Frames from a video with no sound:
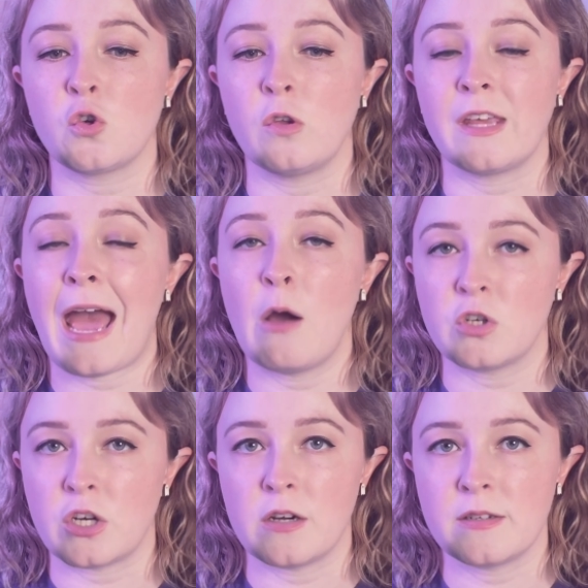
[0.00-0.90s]

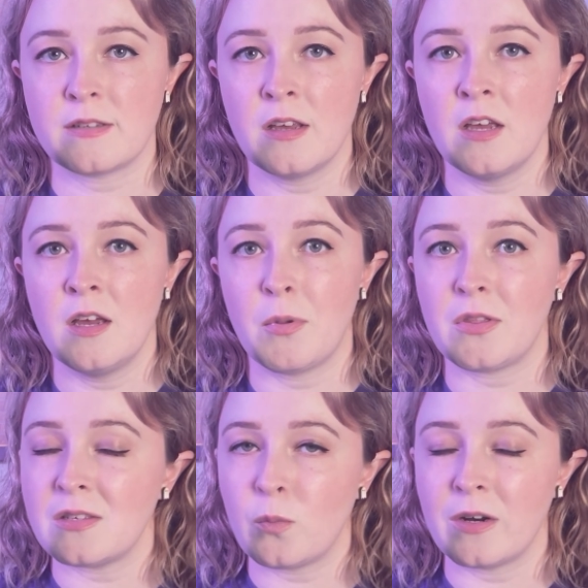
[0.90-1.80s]
encounters, but
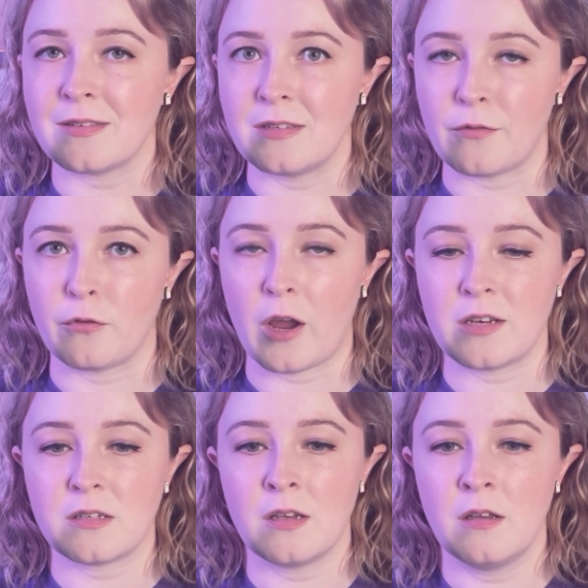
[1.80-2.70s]
this one is
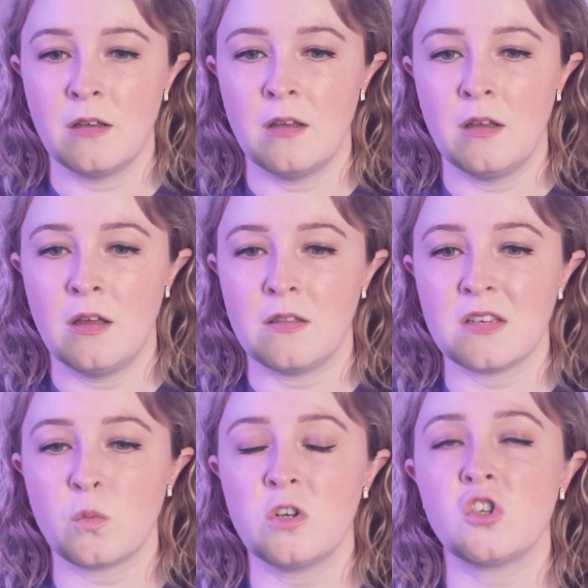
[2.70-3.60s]
different.
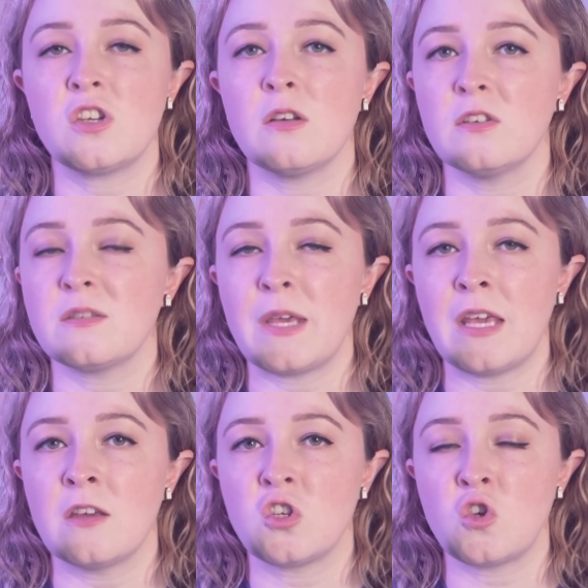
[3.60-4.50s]
This one chills
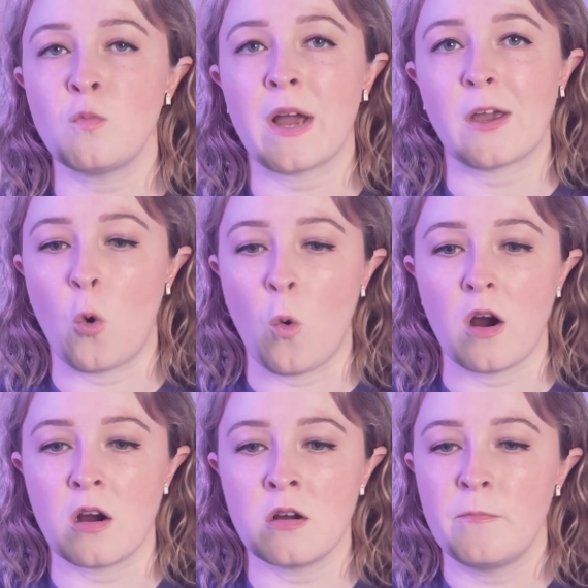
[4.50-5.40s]
me to my
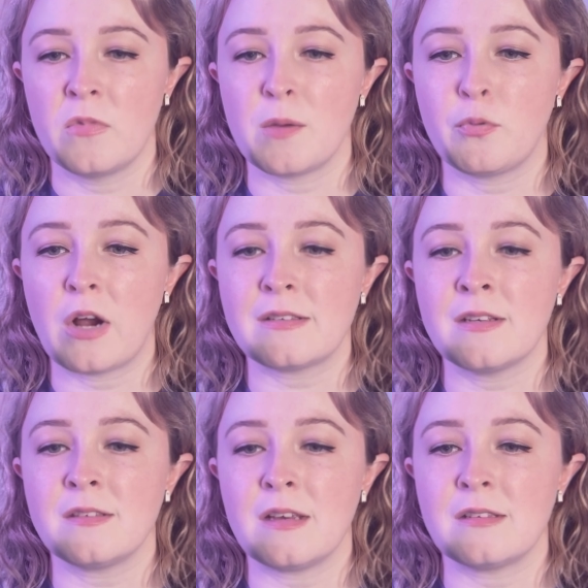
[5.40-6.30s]
core. The
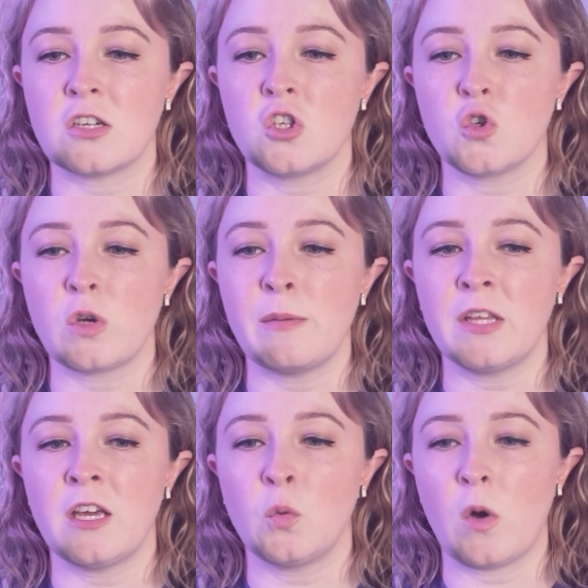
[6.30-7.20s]
presence is
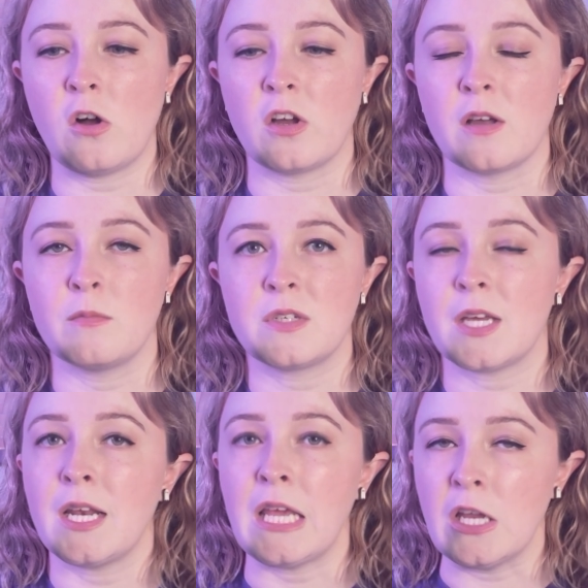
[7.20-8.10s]
extremely unwelcomed,
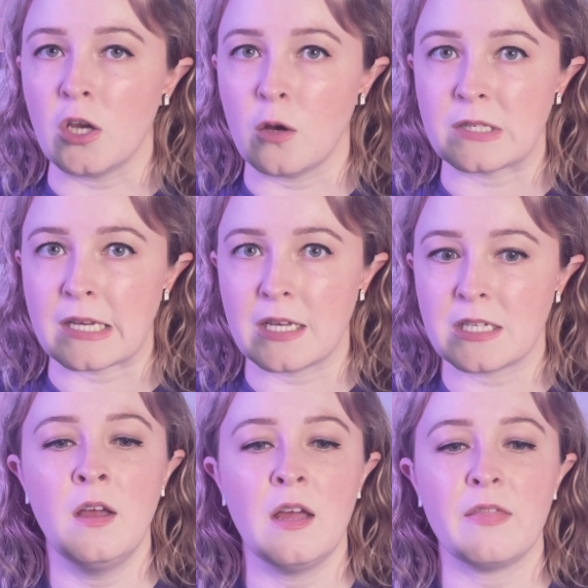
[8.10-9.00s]
and he knows
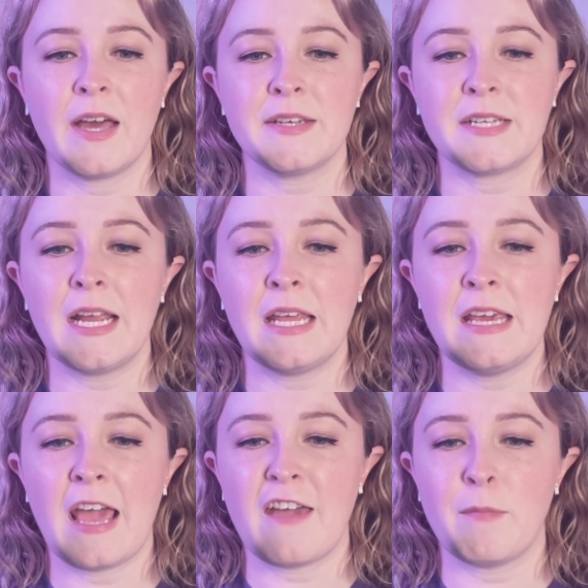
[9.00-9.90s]
it. That date he
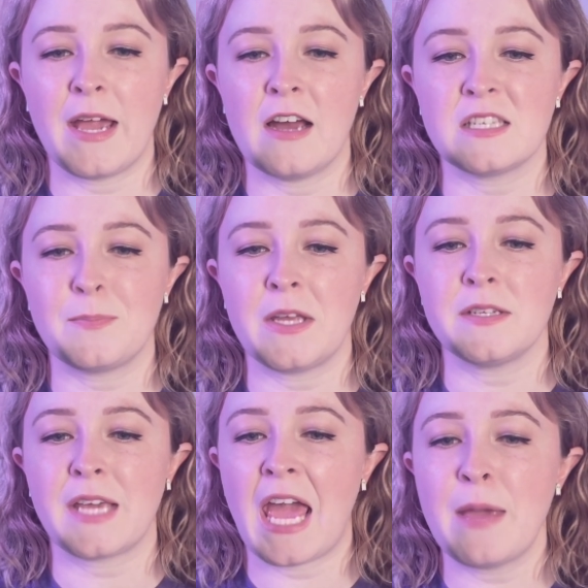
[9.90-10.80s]
gave my
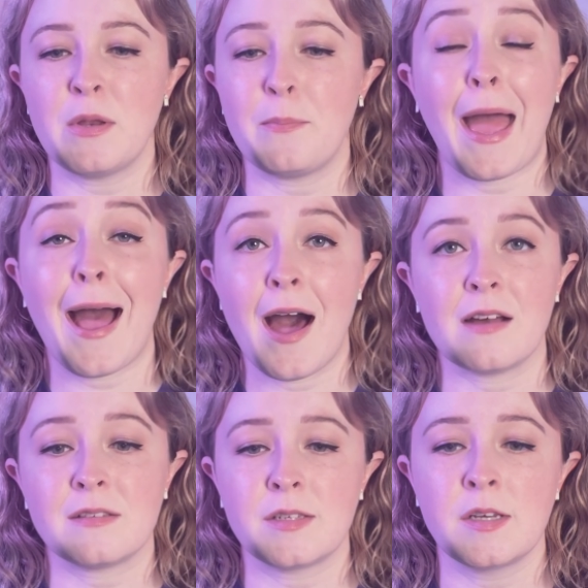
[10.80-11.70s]
husband came and
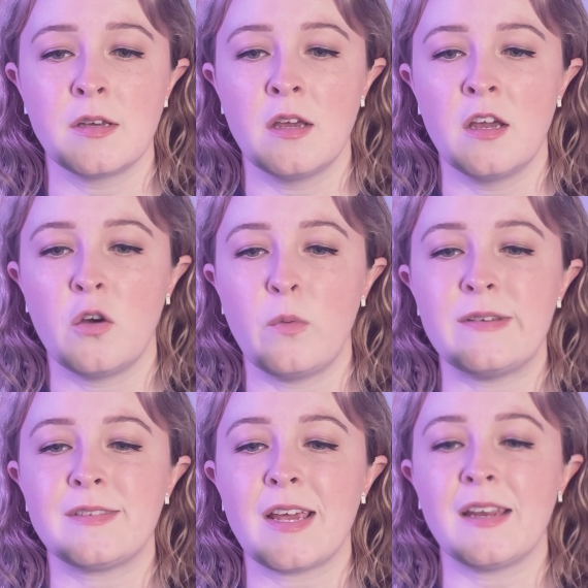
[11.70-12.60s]
passed. We
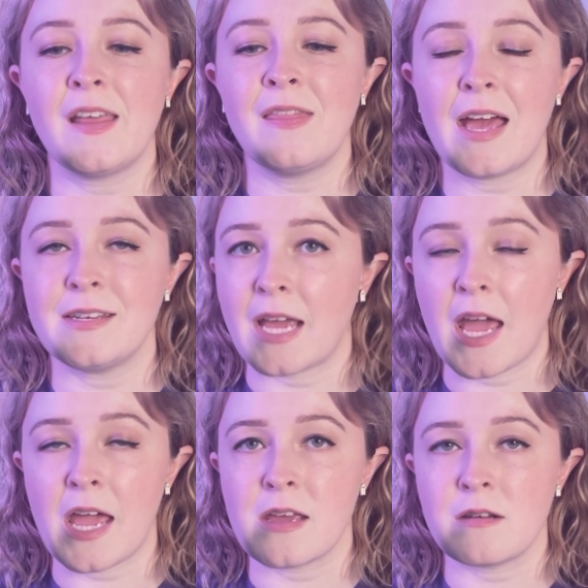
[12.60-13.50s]
stayed in that
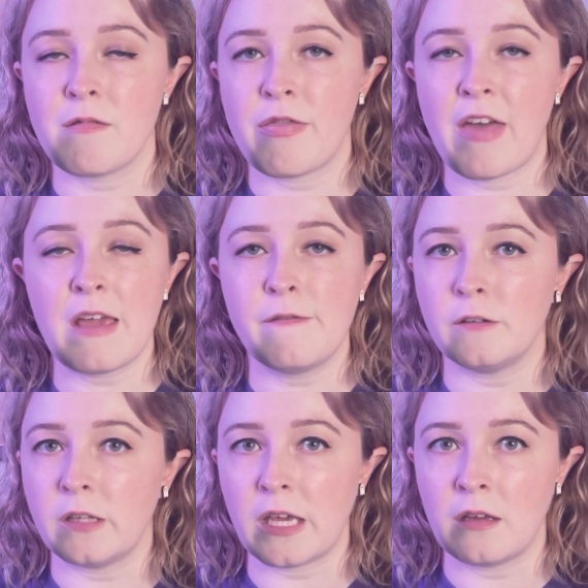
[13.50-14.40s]
day, and
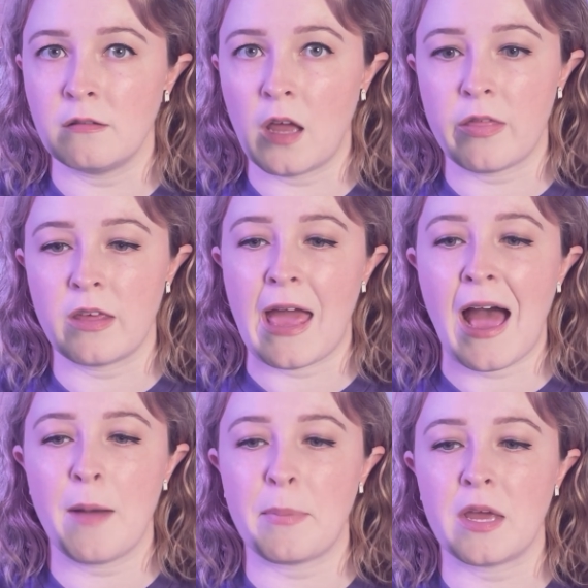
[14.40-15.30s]
thankfully, nothing
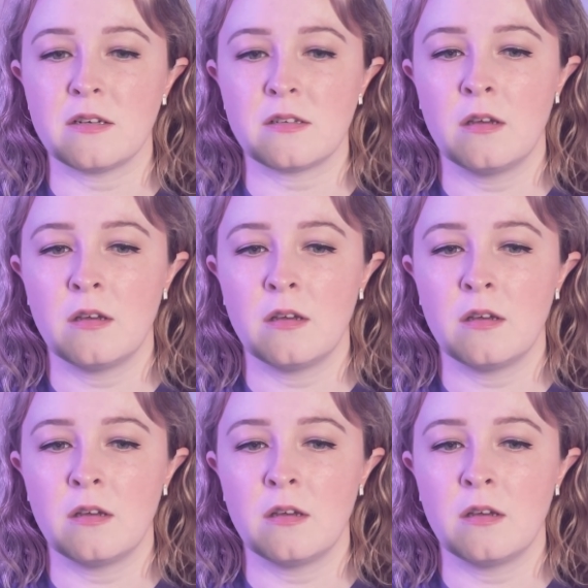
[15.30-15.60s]
happened.